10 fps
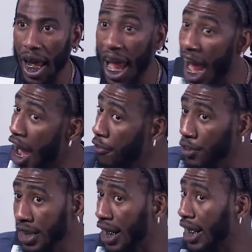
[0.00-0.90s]
And
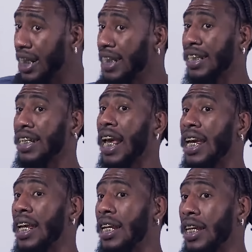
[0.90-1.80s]
everything he's
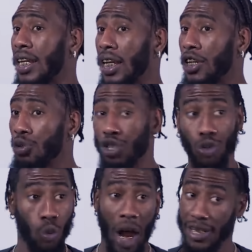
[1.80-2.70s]
saying, you
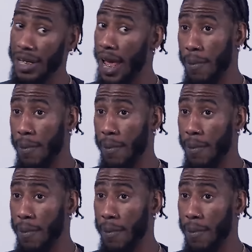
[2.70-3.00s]
just watch it